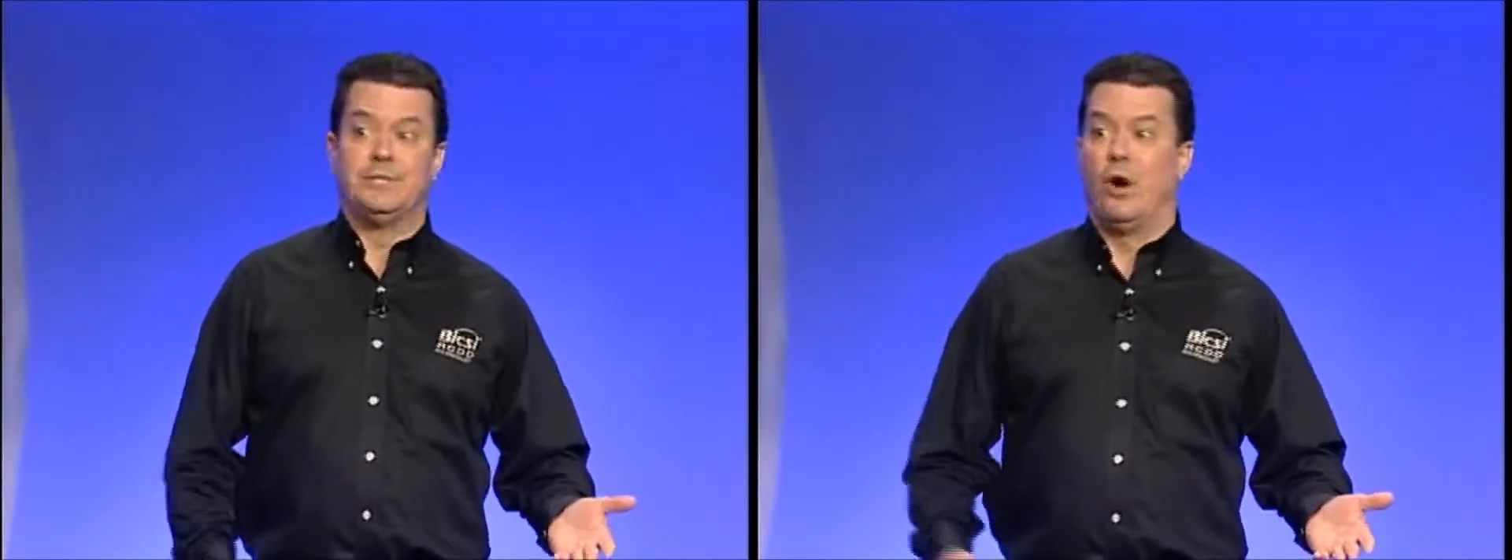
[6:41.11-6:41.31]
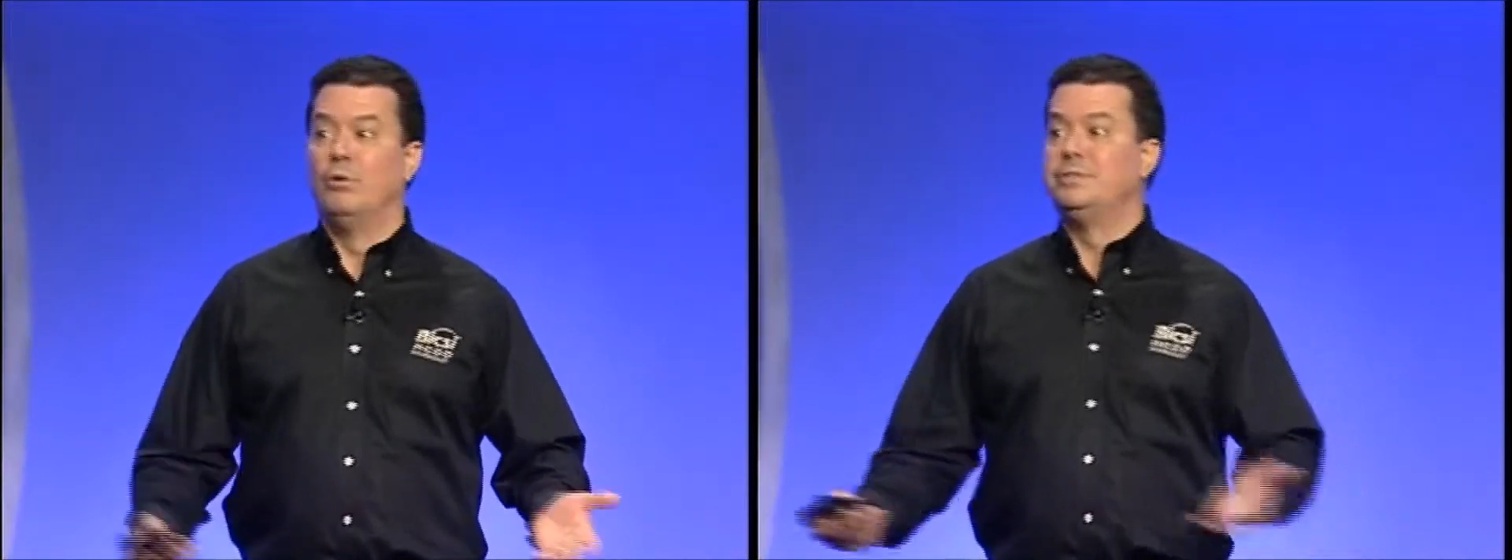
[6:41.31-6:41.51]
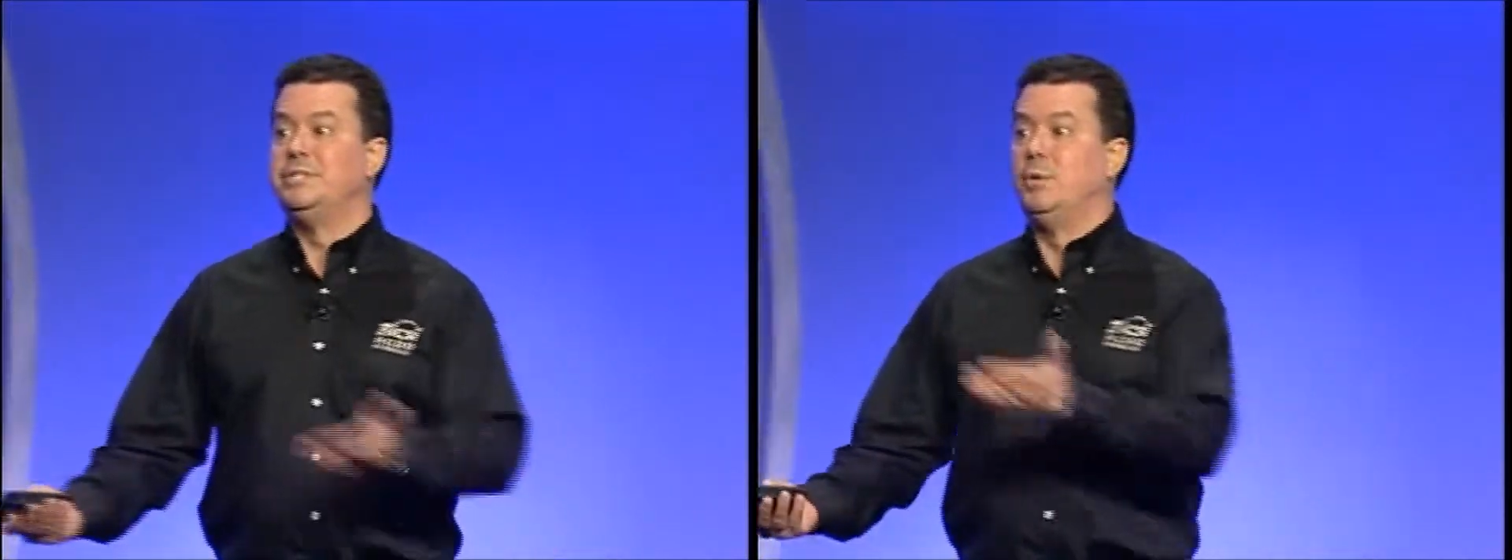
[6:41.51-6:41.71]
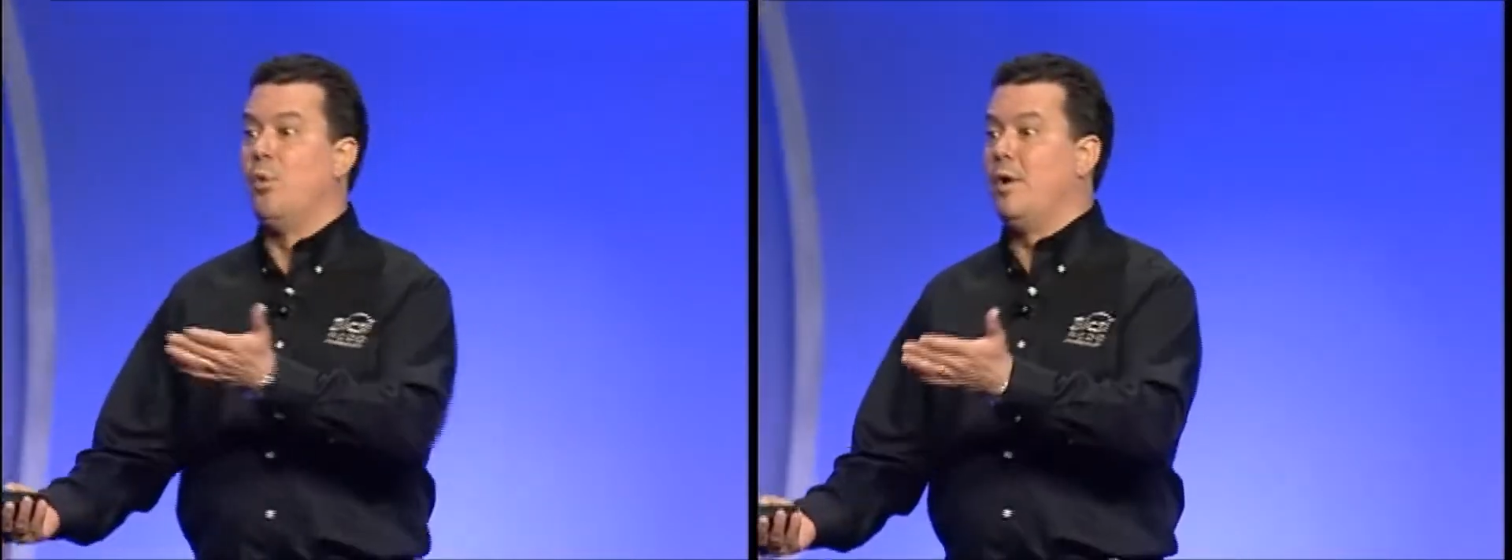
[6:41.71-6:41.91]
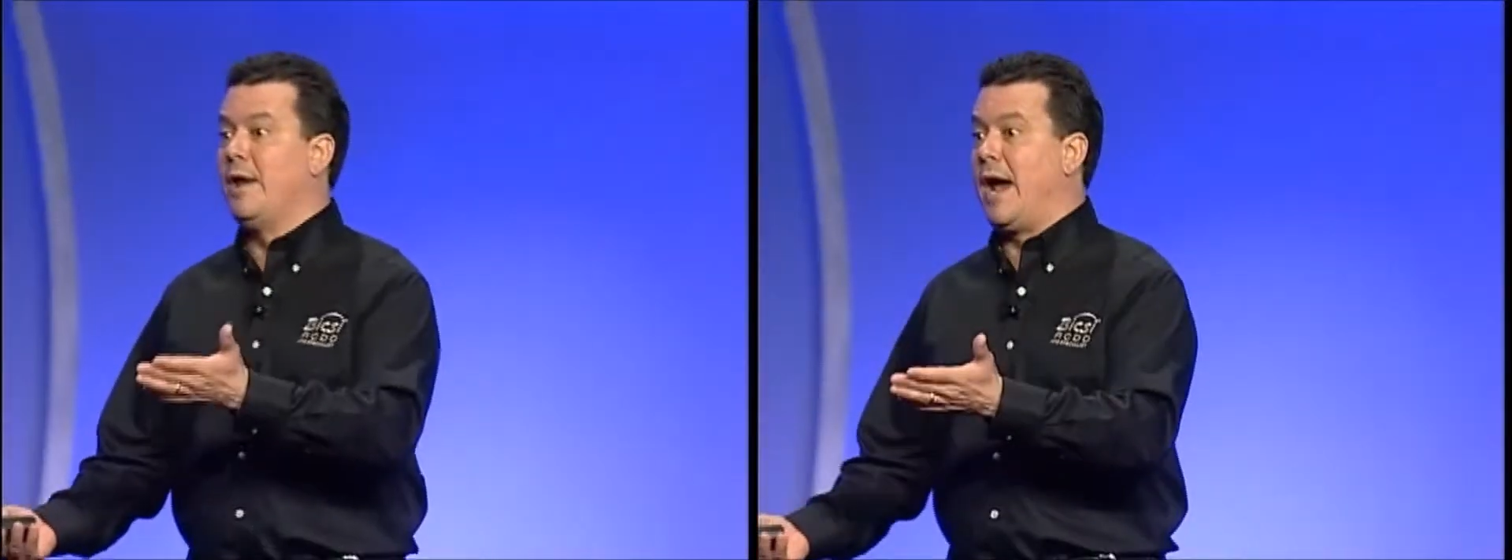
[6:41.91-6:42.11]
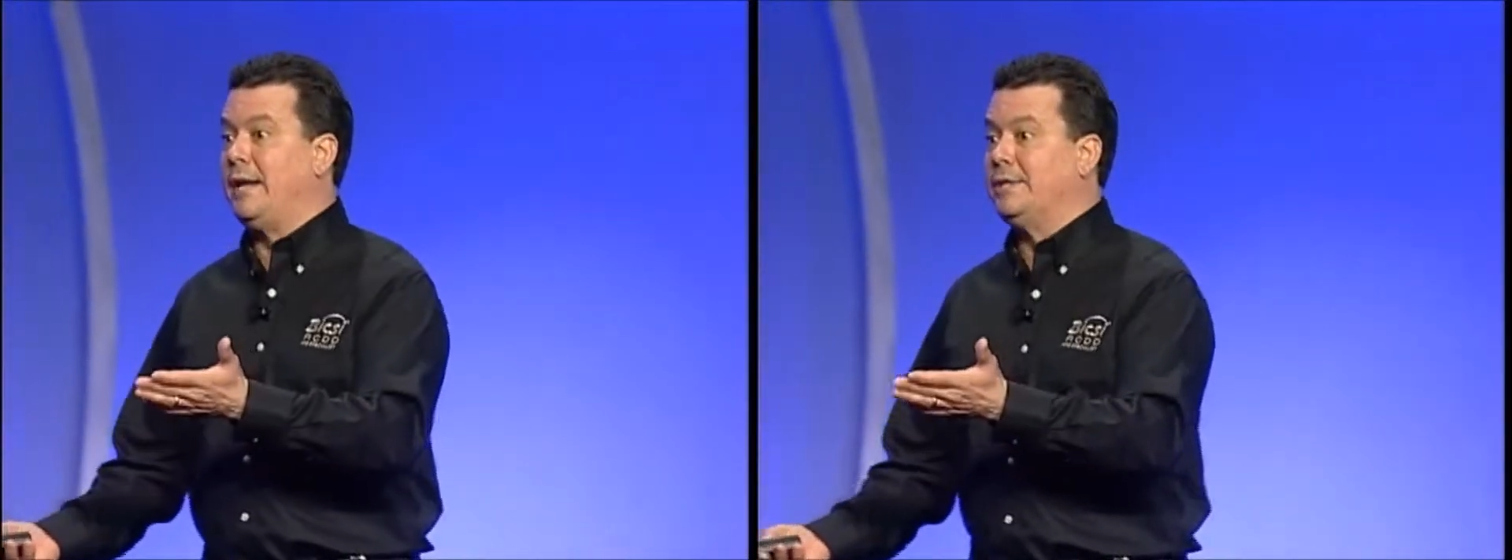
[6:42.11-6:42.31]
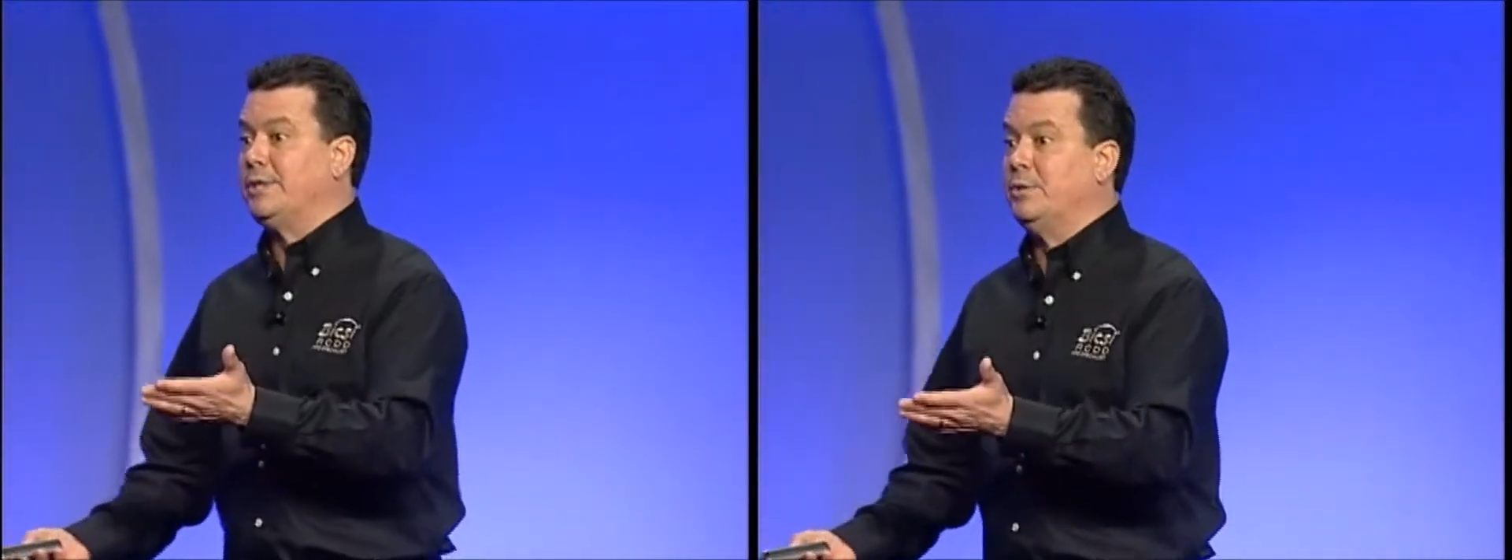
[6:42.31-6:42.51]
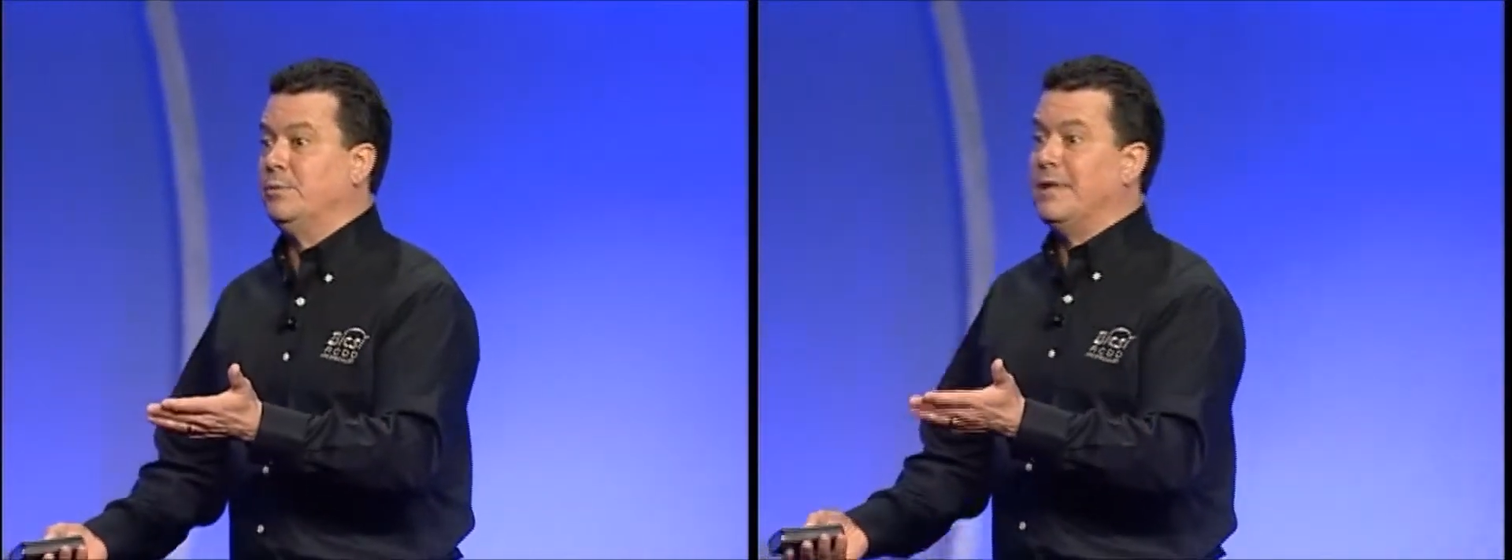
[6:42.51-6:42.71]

to OC192,